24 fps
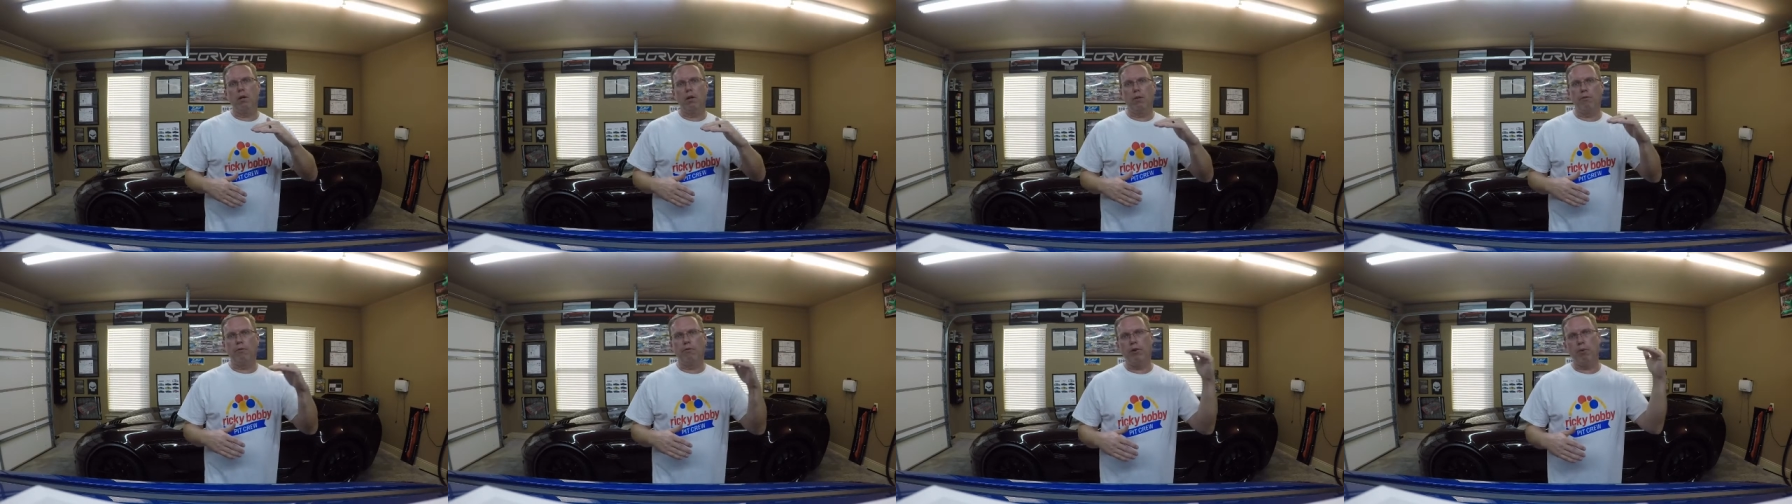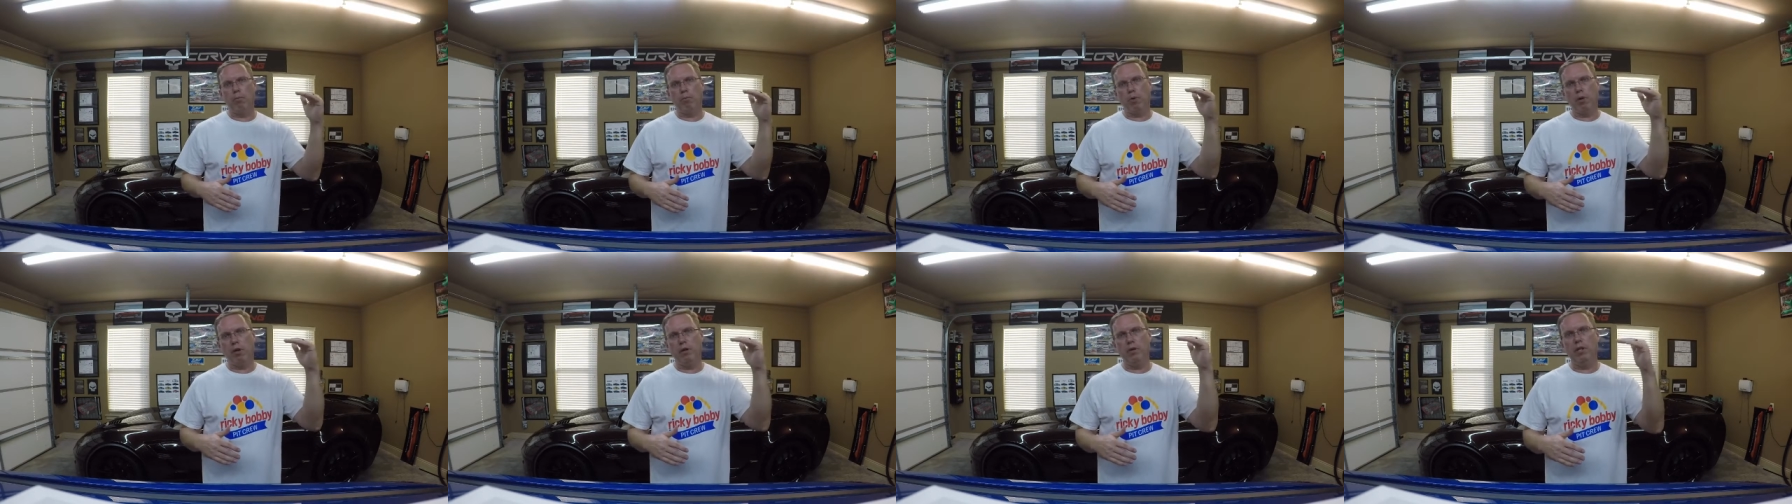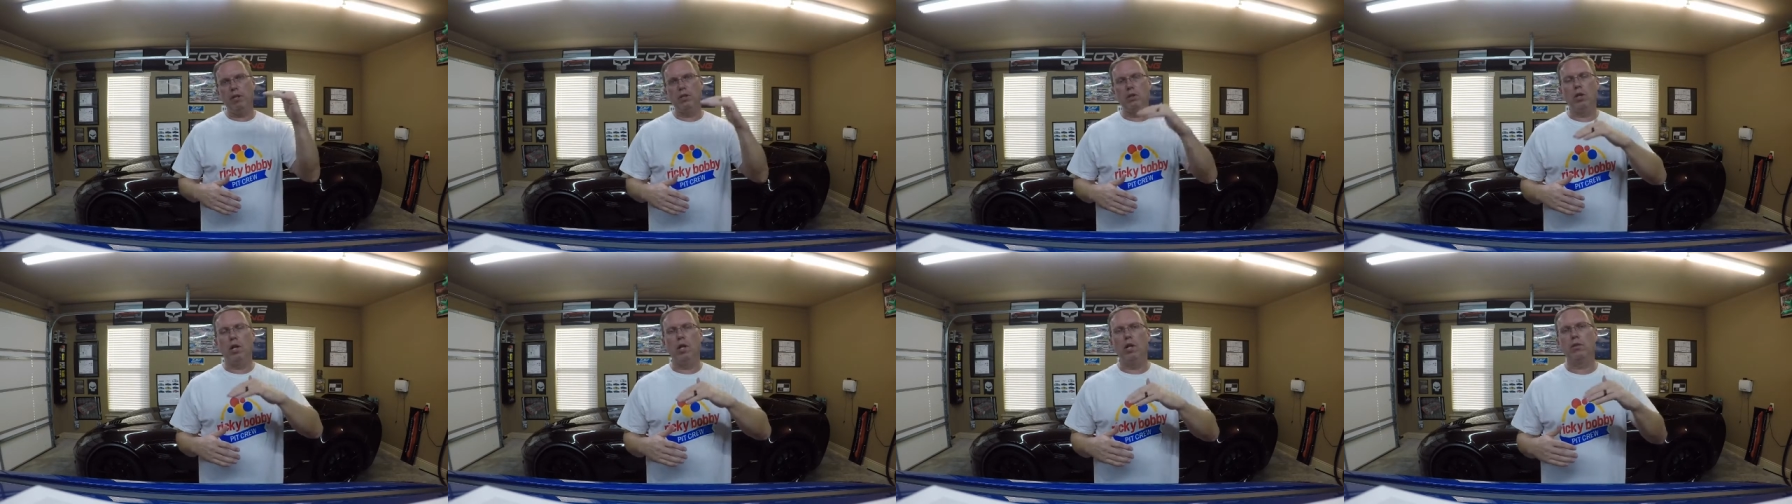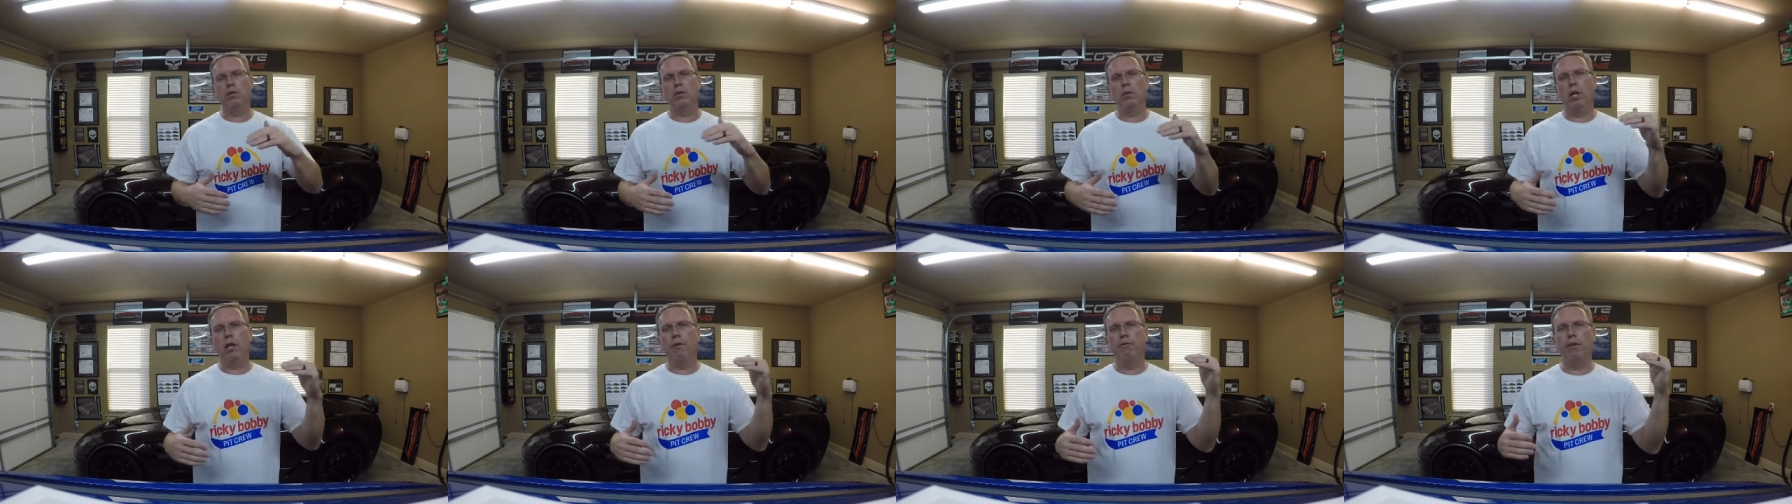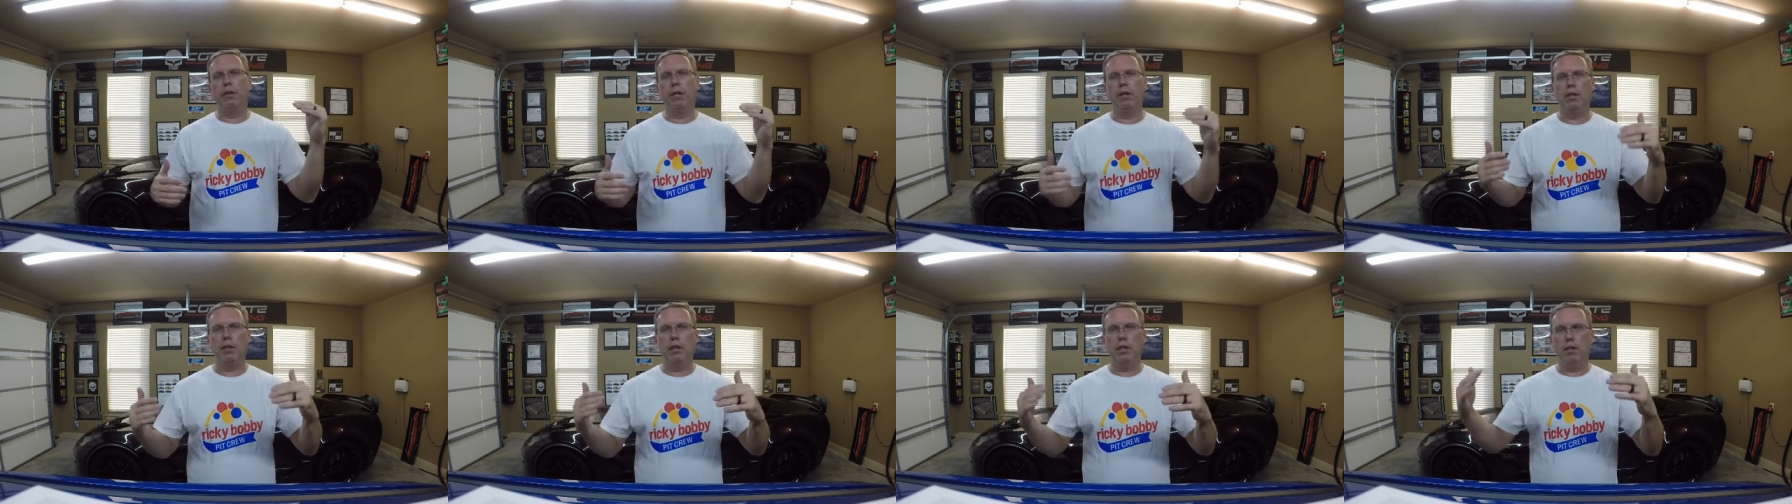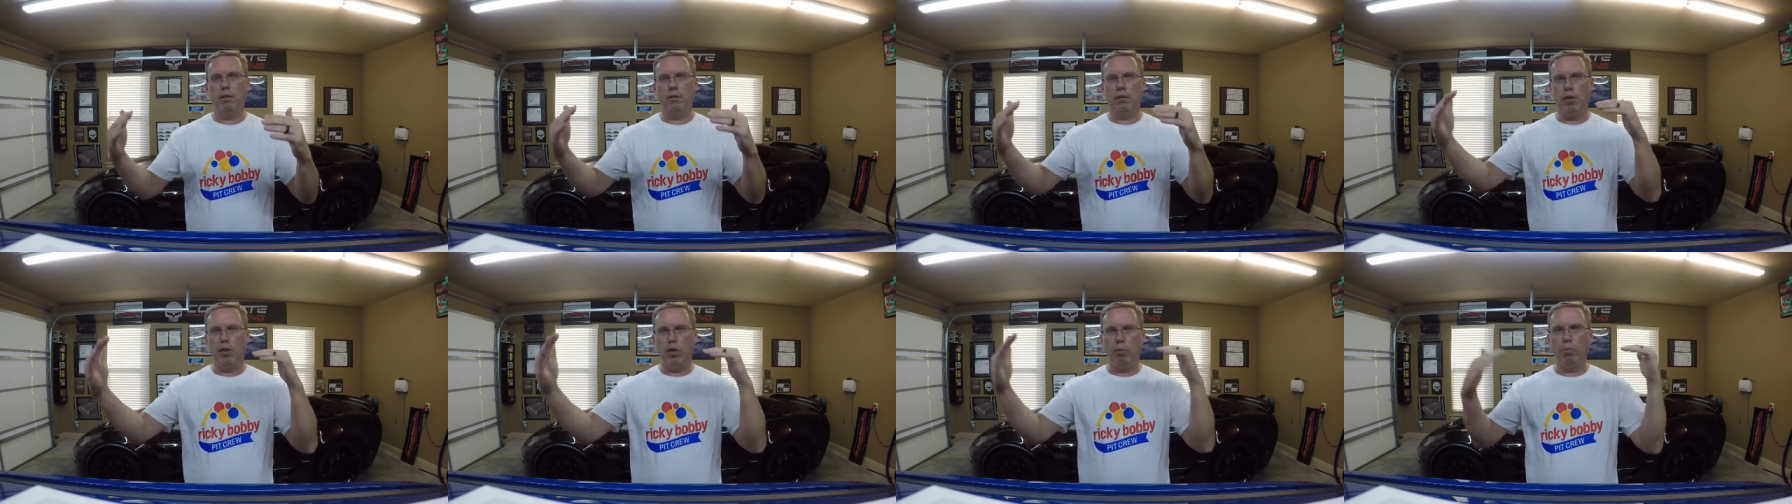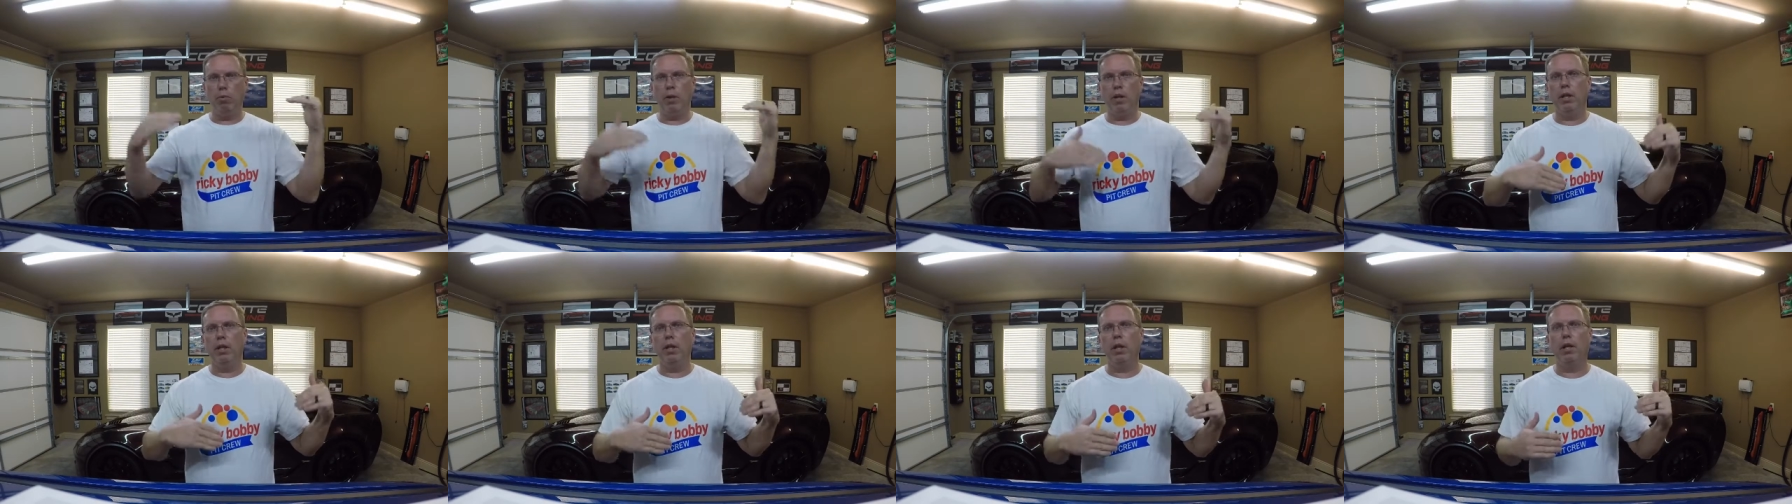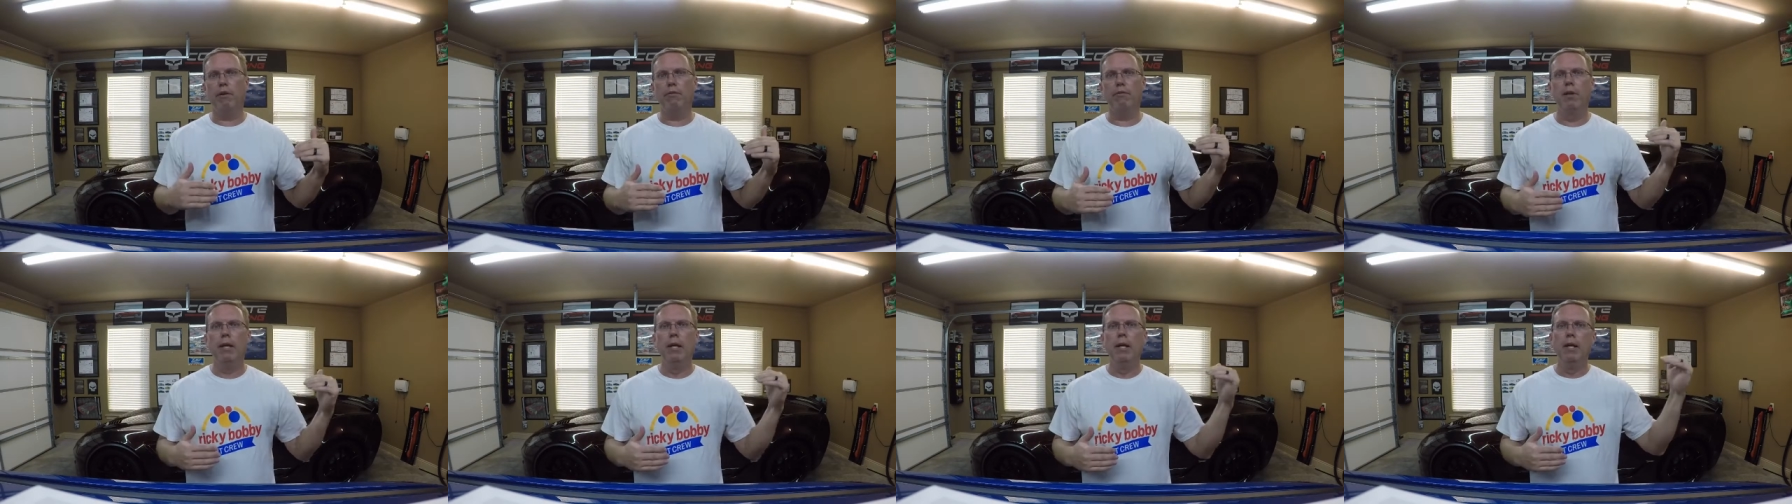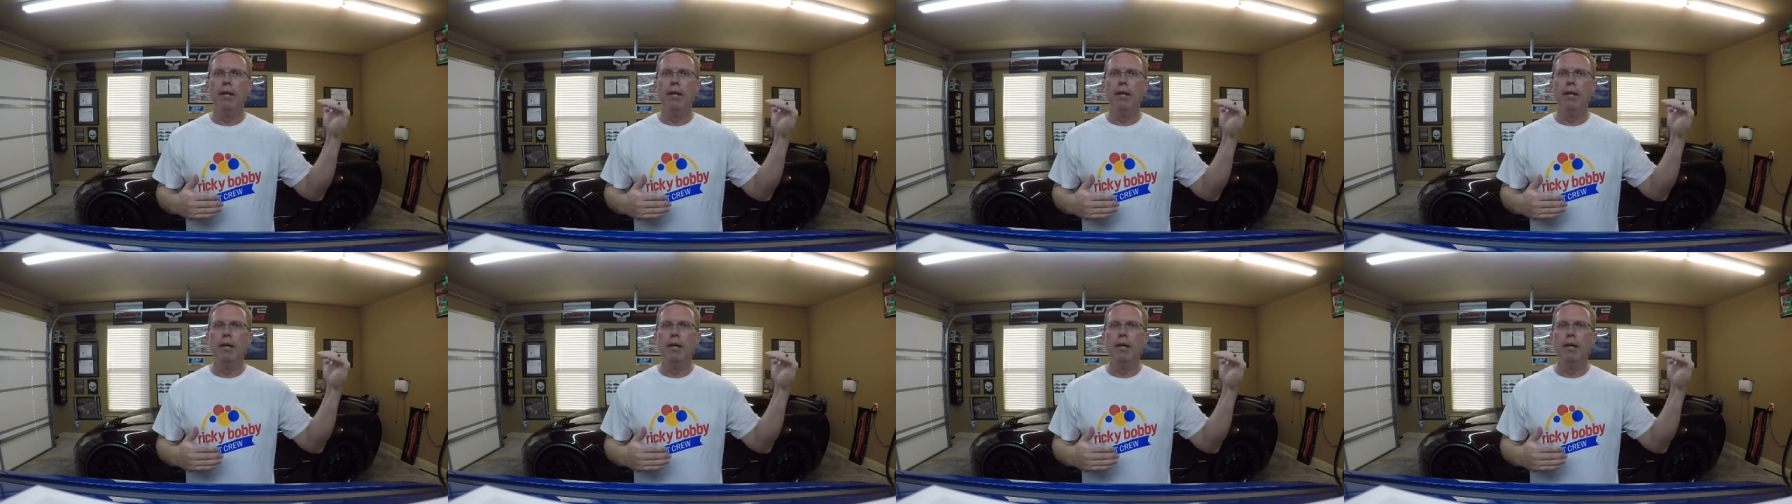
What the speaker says: or front part of the exhaust off. You got the tunnel plate off.